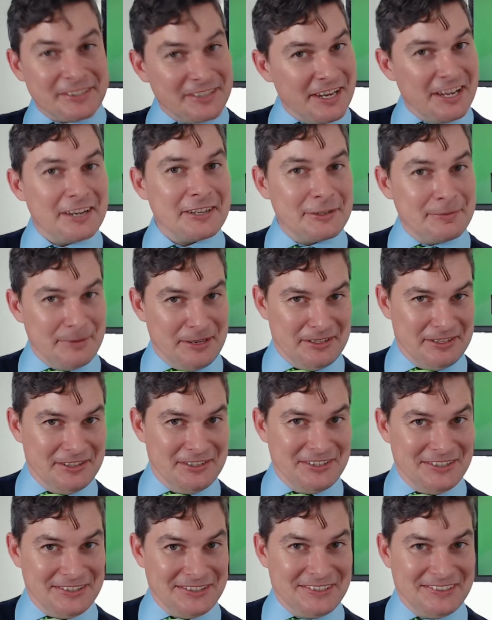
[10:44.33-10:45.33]
text
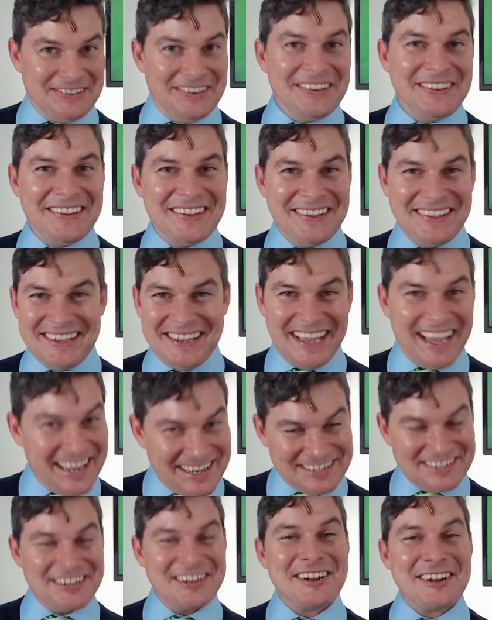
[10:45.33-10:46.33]
messages. And
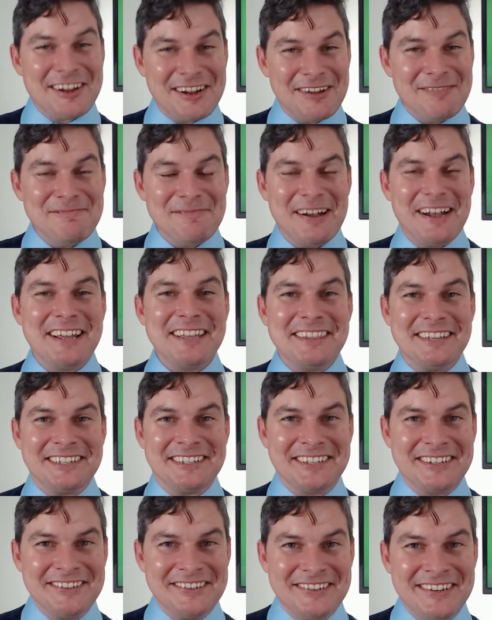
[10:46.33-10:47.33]
you can combine the
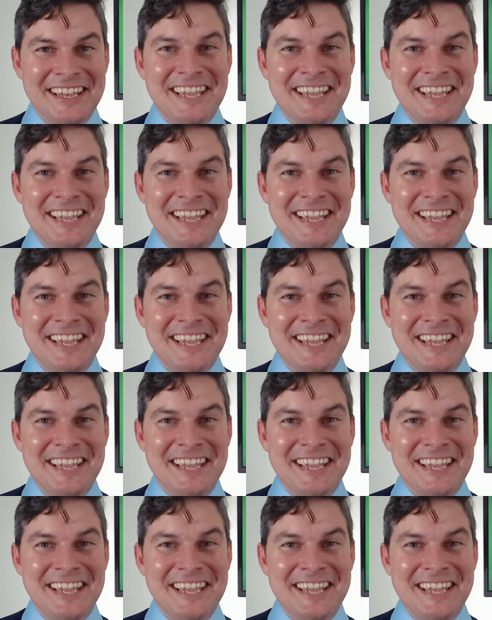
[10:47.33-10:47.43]
two.